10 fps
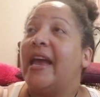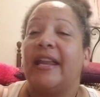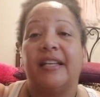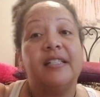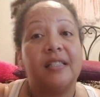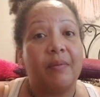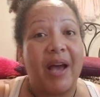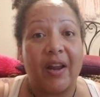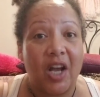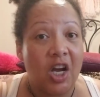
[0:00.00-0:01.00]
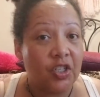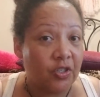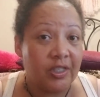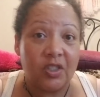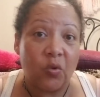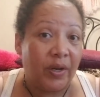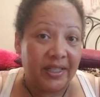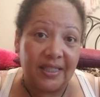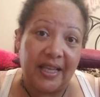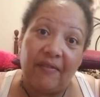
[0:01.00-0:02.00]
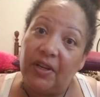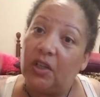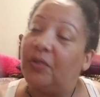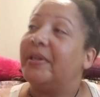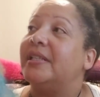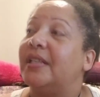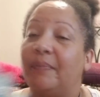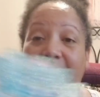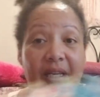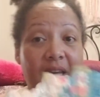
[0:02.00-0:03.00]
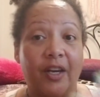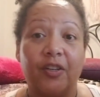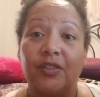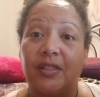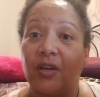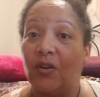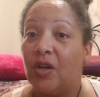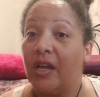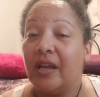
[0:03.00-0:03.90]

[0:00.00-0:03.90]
and it is about 127 degrees up in here. So